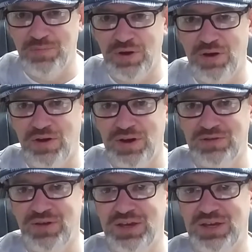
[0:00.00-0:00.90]
put on
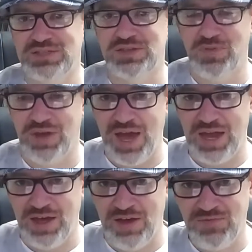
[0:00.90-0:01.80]
and get something
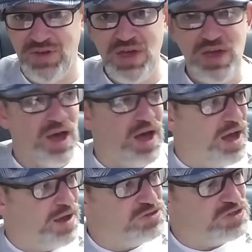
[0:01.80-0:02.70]
out of.
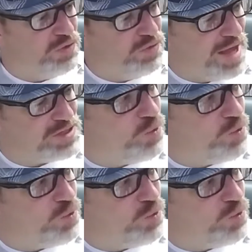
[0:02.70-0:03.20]
So that's